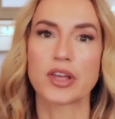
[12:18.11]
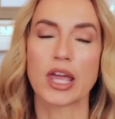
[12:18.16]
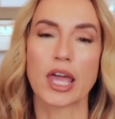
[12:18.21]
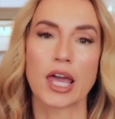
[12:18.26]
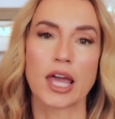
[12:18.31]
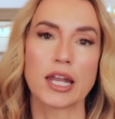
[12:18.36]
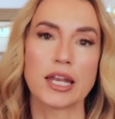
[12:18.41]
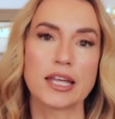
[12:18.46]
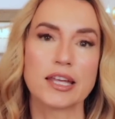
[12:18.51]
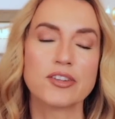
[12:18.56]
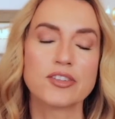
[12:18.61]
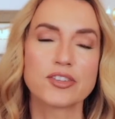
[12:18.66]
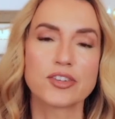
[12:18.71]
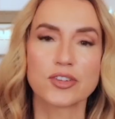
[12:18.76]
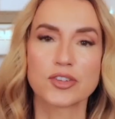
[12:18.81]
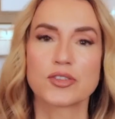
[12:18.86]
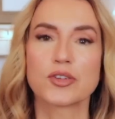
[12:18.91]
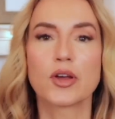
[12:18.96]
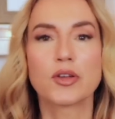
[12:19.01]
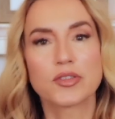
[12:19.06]
And it's
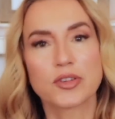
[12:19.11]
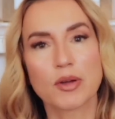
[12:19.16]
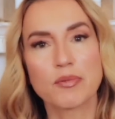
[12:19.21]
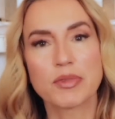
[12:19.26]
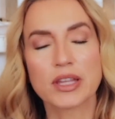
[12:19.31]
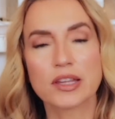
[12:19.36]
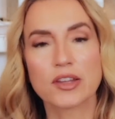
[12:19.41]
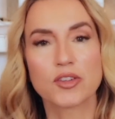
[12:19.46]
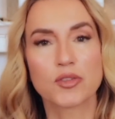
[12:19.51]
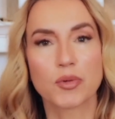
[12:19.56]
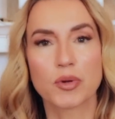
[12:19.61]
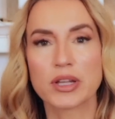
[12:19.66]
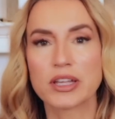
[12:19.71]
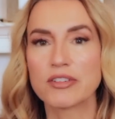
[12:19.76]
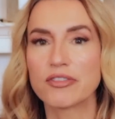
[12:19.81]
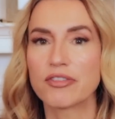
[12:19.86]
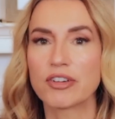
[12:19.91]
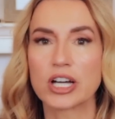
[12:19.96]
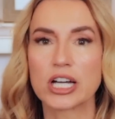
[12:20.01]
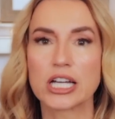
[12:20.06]
just something that's really
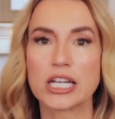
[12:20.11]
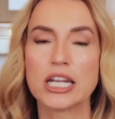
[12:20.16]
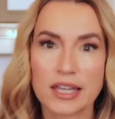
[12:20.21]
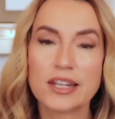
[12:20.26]
fun.